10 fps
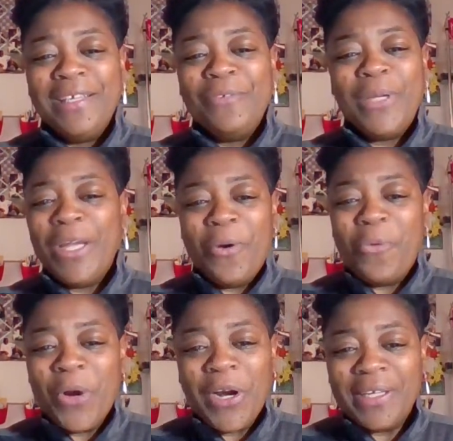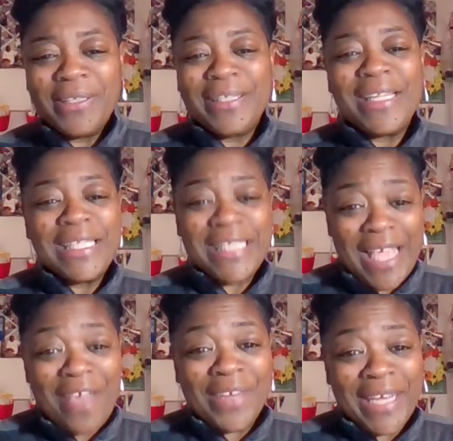We don't work
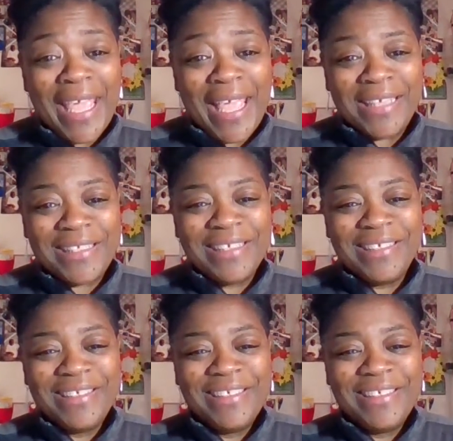7 days.